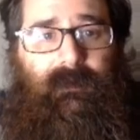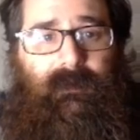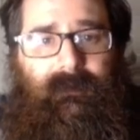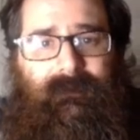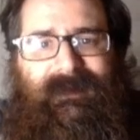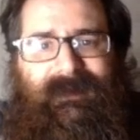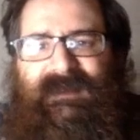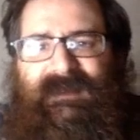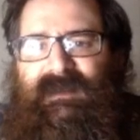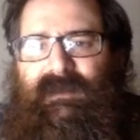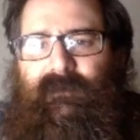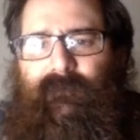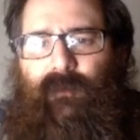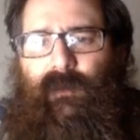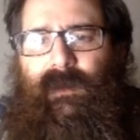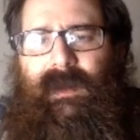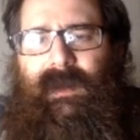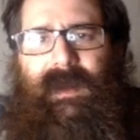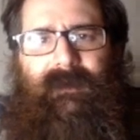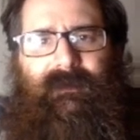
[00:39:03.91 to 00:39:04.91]
Let's see if
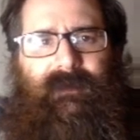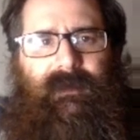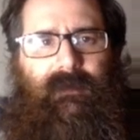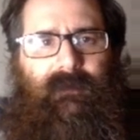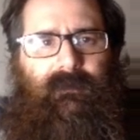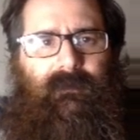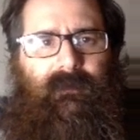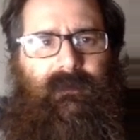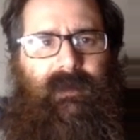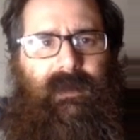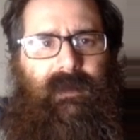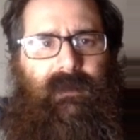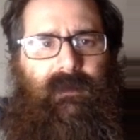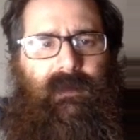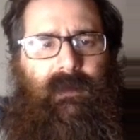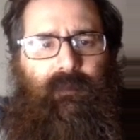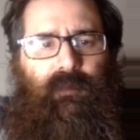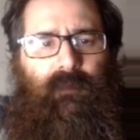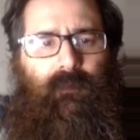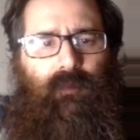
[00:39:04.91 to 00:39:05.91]
we can't take a look at a
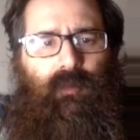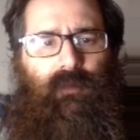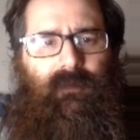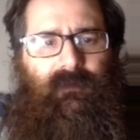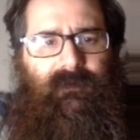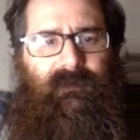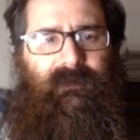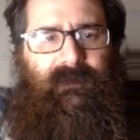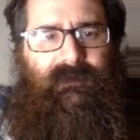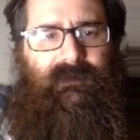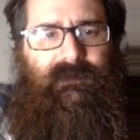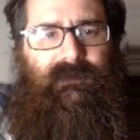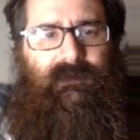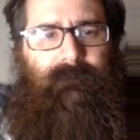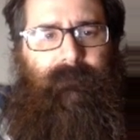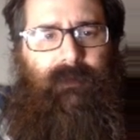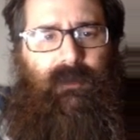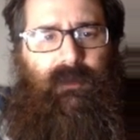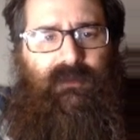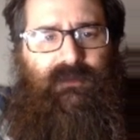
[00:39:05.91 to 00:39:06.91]
couple more of these
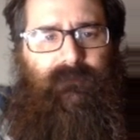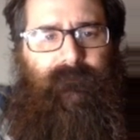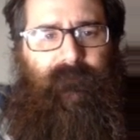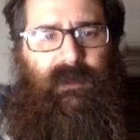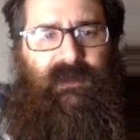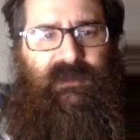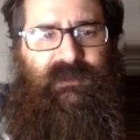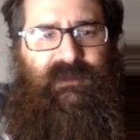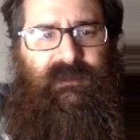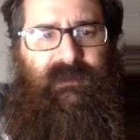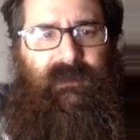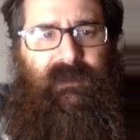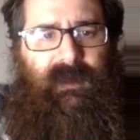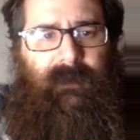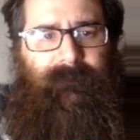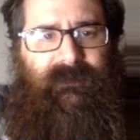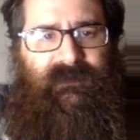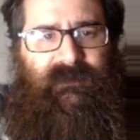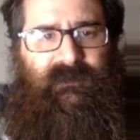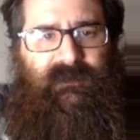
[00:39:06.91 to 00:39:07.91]
partial fraction
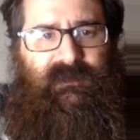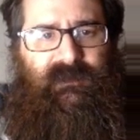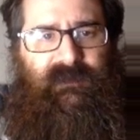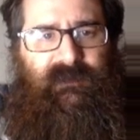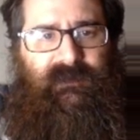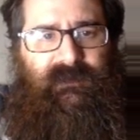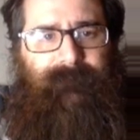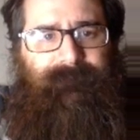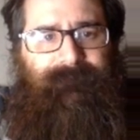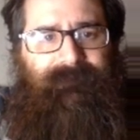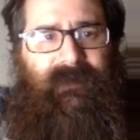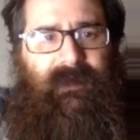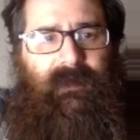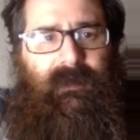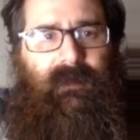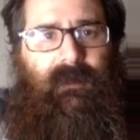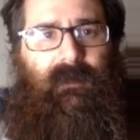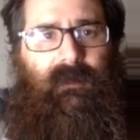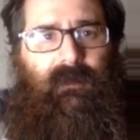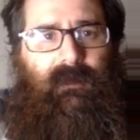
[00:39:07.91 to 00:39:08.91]
decompositions.
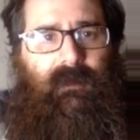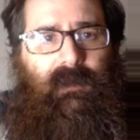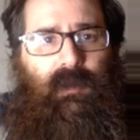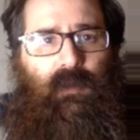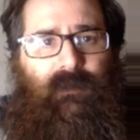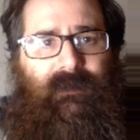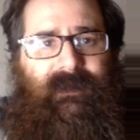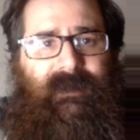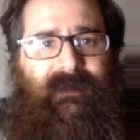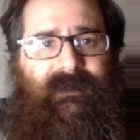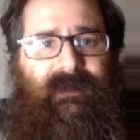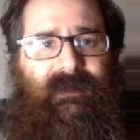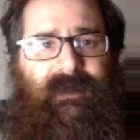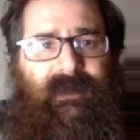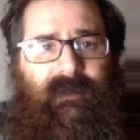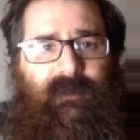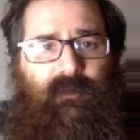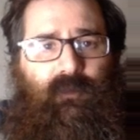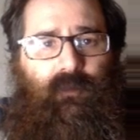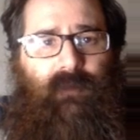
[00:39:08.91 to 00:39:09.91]
Here we'd like to
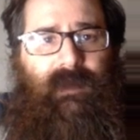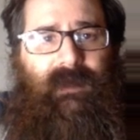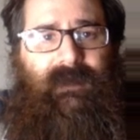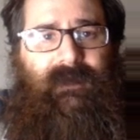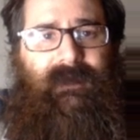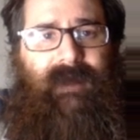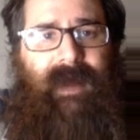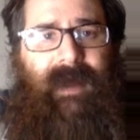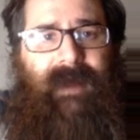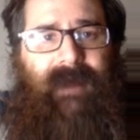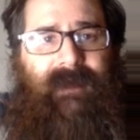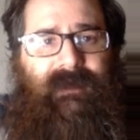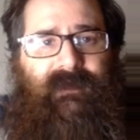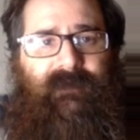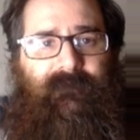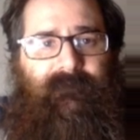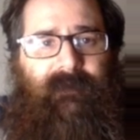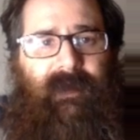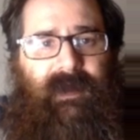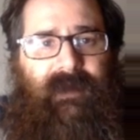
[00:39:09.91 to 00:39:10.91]
integrate 9
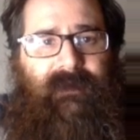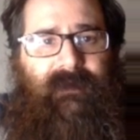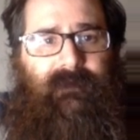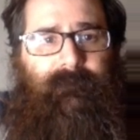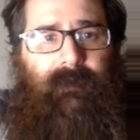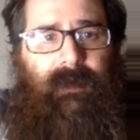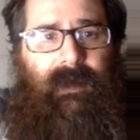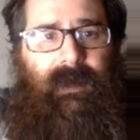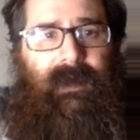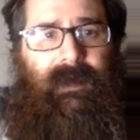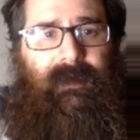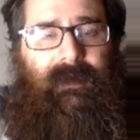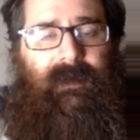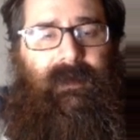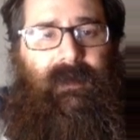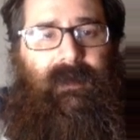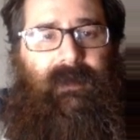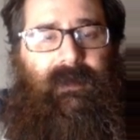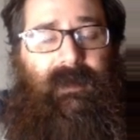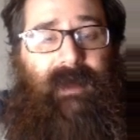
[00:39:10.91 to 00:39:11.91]
divided by
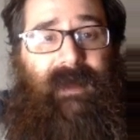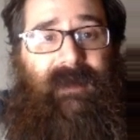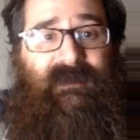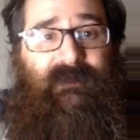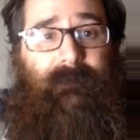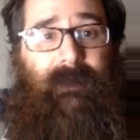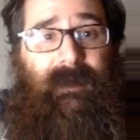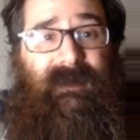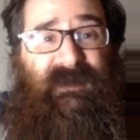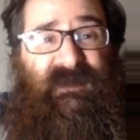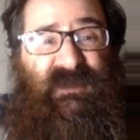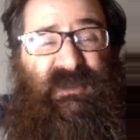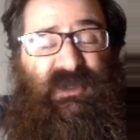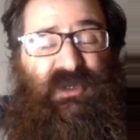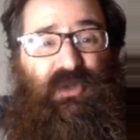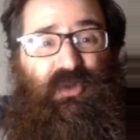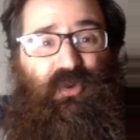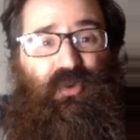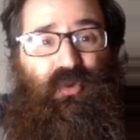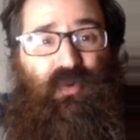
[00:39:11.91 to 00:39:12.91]
x minus
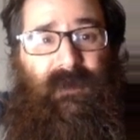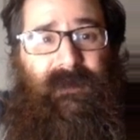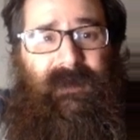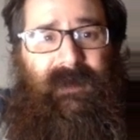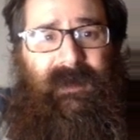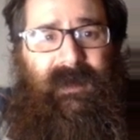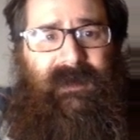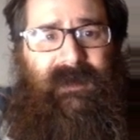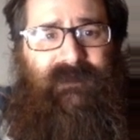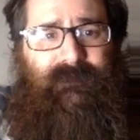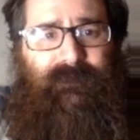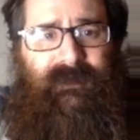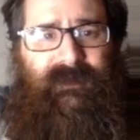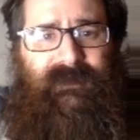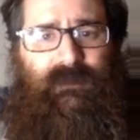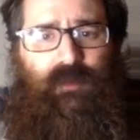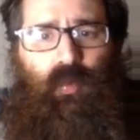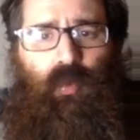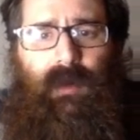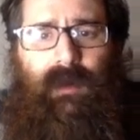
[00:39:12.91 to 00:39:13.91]
2 and then x
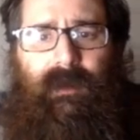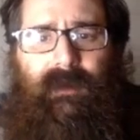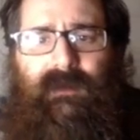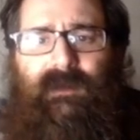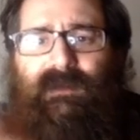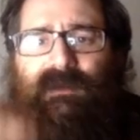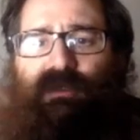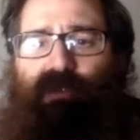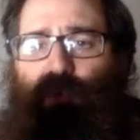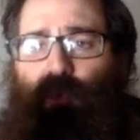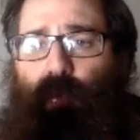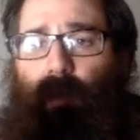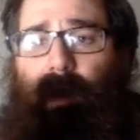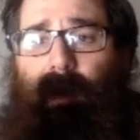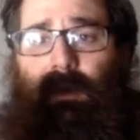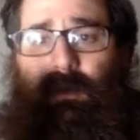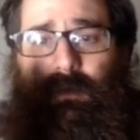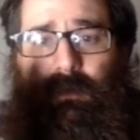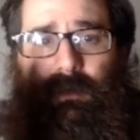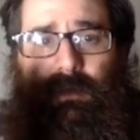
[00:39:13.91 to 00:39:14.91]
plus 1
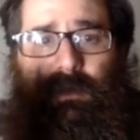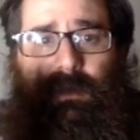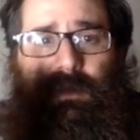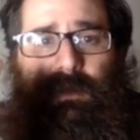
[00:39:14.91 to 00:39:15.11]
squared.